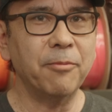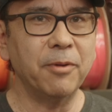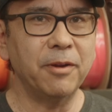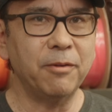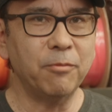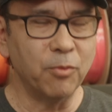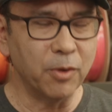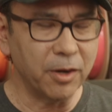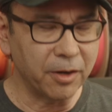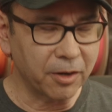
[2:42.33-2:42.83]

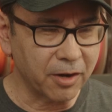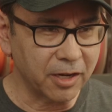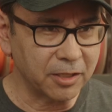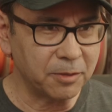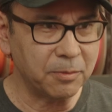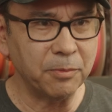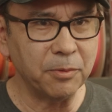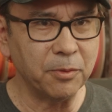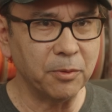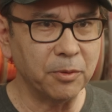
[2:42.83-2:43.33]
would run
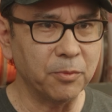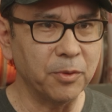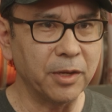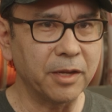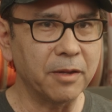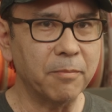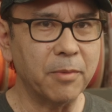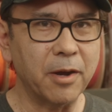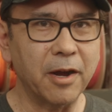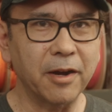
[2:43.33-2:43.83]
across people with
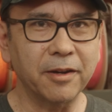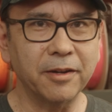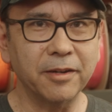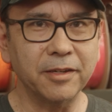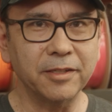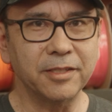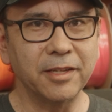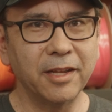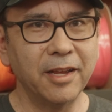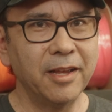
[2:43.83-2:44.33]

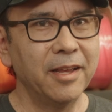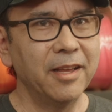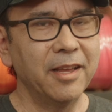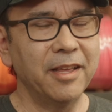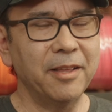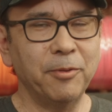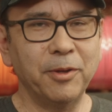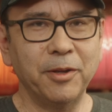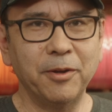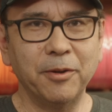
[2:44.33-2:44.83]
Rickenbackers,
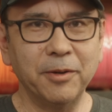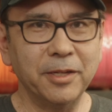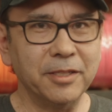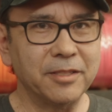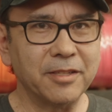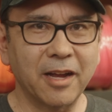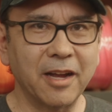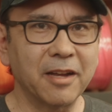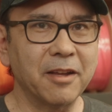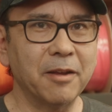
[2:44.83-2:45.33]
and we'd
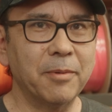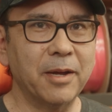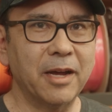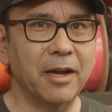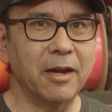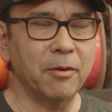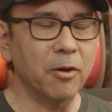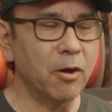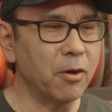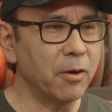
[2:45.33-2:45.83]
always talk
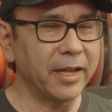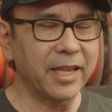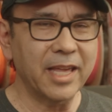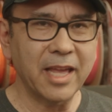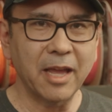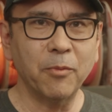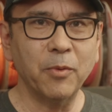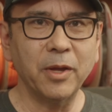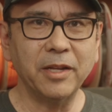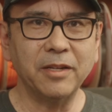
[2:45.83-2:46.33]
about, oh, I
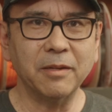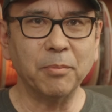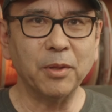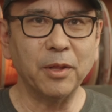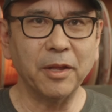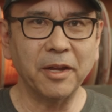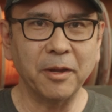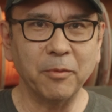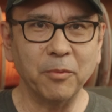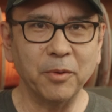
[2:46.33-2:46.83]
can't wait to
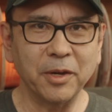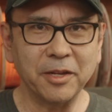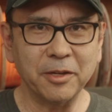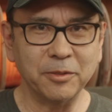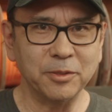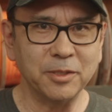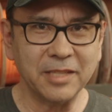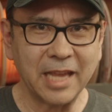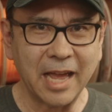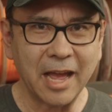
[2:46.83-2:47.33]
plug a
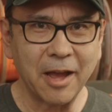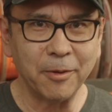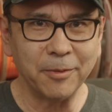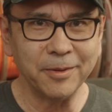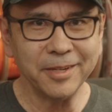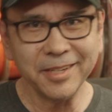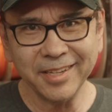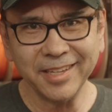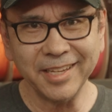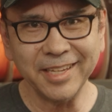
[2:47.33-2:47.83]
Ricco
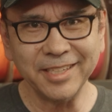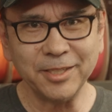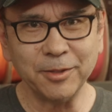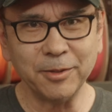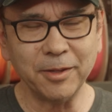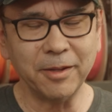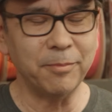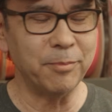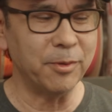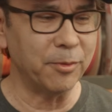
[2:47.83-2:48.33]
sound
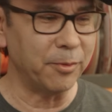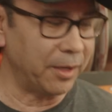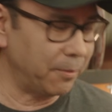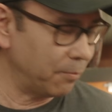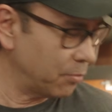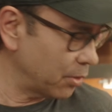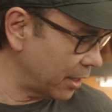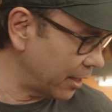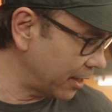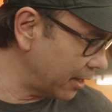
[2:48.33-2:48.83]
into it, but
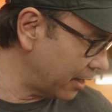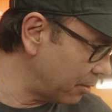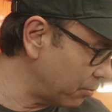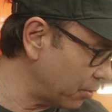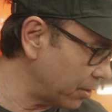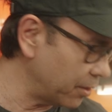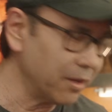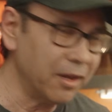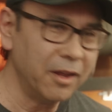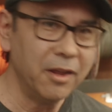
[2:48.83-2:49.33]
we'd plug it in
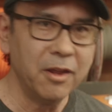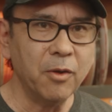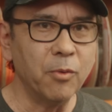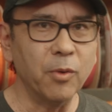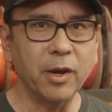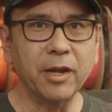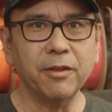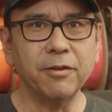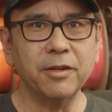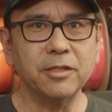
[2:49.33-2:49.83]
with
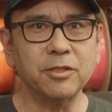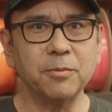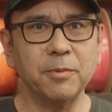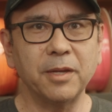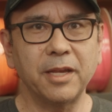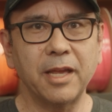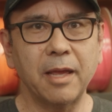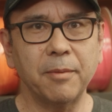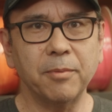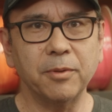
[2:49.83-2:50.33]
regular
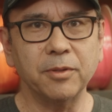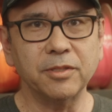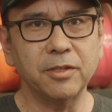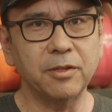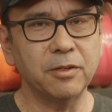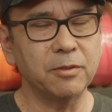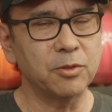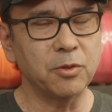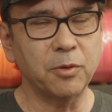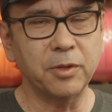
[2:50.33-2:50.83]
instrument cables,
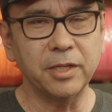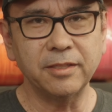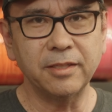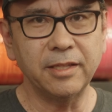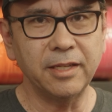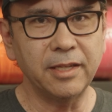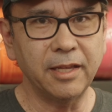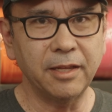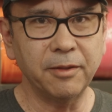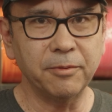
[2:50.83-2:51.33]
and I was always
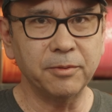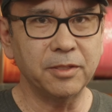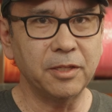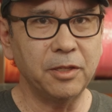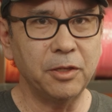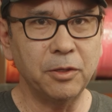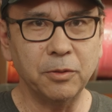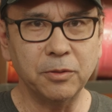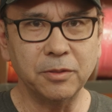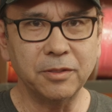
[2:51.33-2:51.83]
thinking it was a
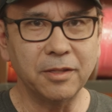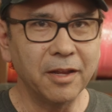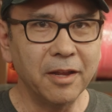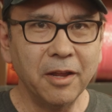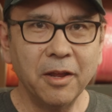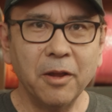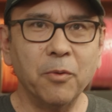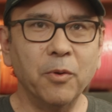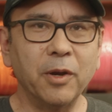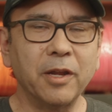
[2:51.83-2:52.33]
used
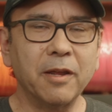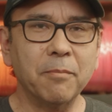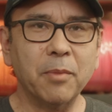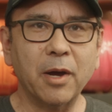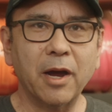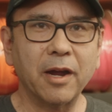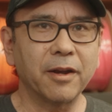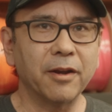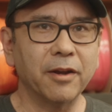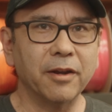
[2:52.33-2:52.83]

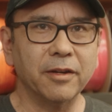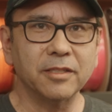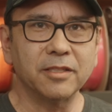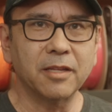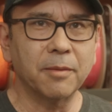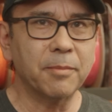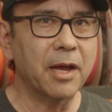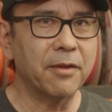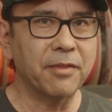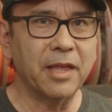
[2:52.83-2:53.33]
Rickenbacker, and
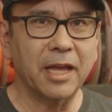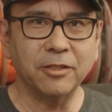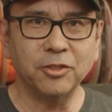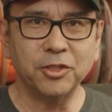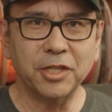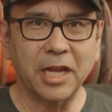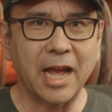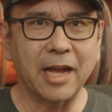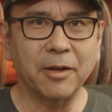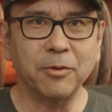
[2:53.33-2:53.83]
somehow that
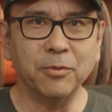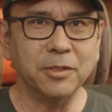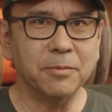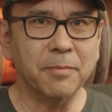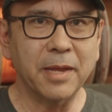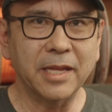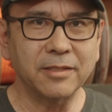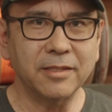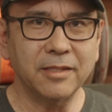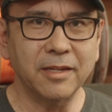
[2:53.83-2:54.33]
jack was
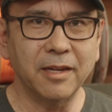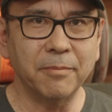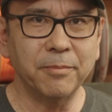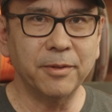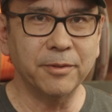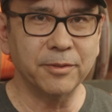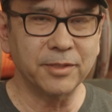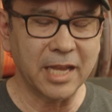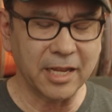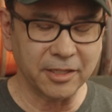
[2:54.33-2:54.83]
messed up.
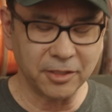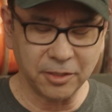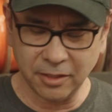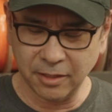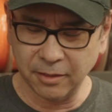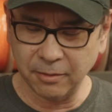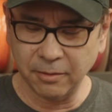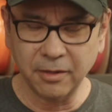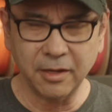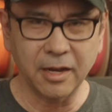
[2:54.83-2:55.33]
It was
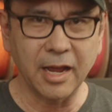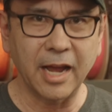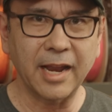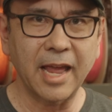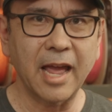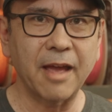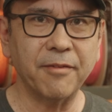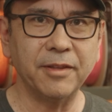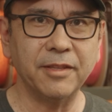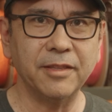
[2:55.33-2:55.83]
actually not
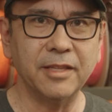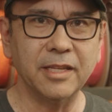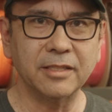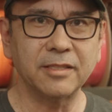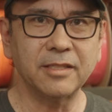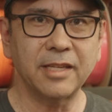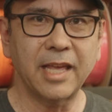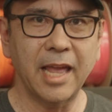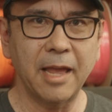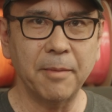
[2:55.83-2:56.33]
having
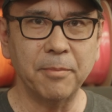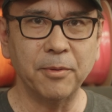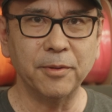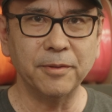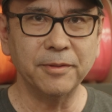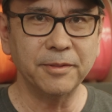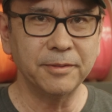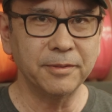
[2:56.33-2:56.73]
this cable.